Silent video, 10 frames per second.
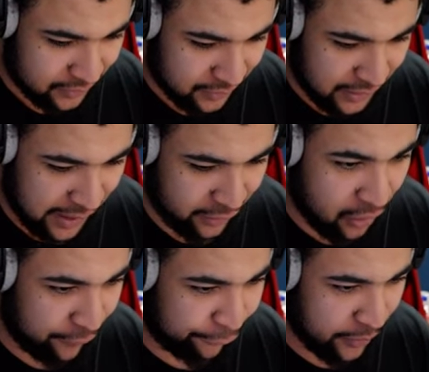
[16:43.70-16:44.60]
Yeah, you
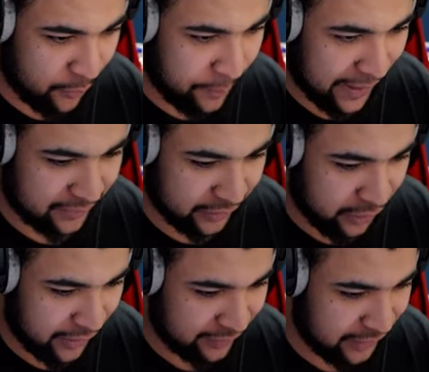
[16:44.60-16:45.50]
got a few more packs to
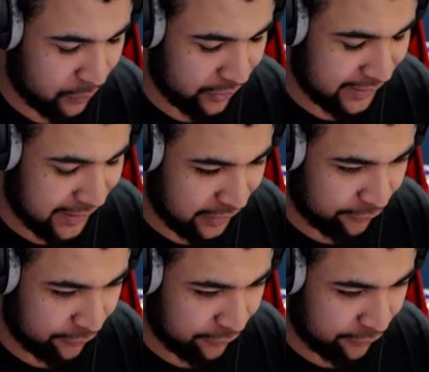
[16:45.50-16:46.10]
go. Let's see what he can get you